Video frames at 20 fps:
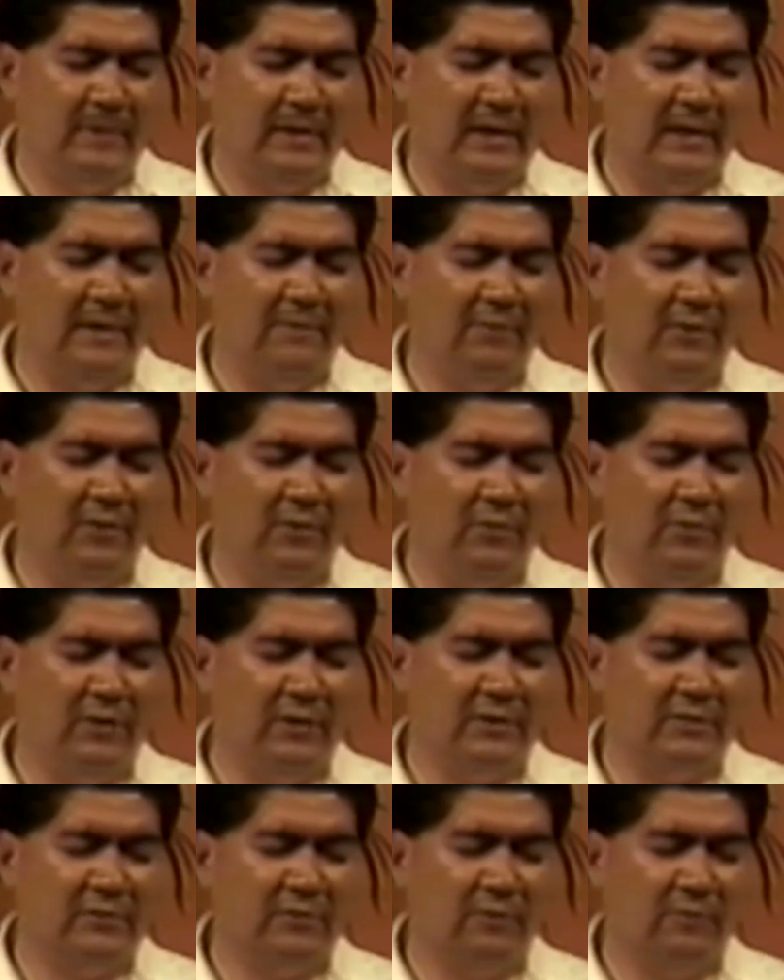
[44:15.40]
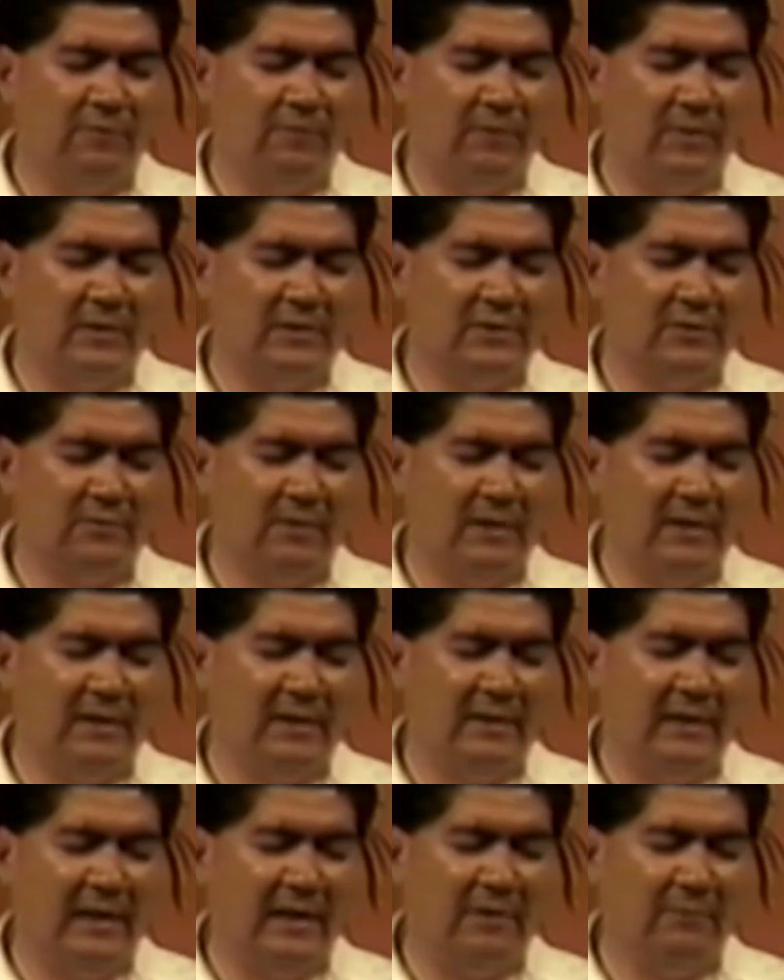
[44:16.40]
even though they're so frustrated,
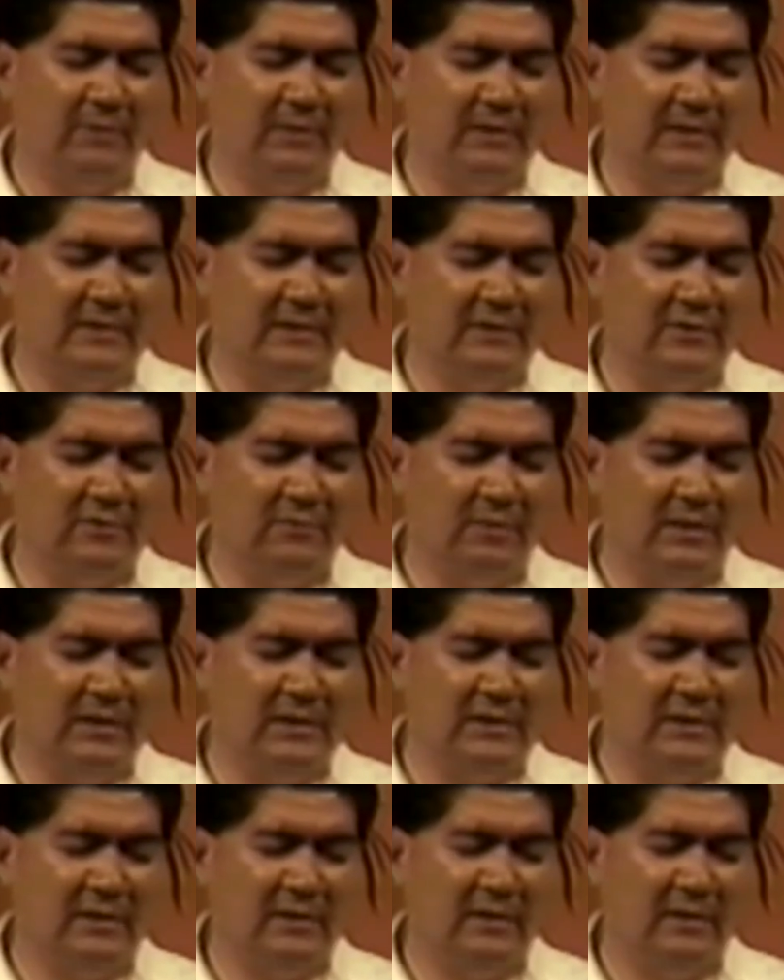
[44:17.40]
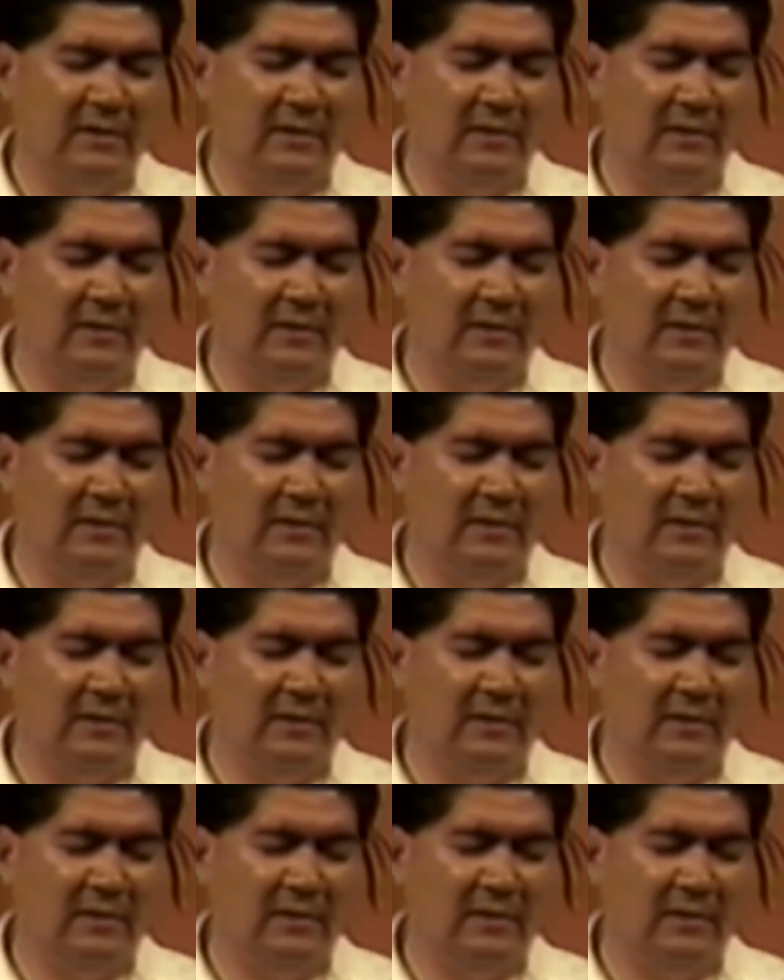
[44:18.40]
God, with the situation,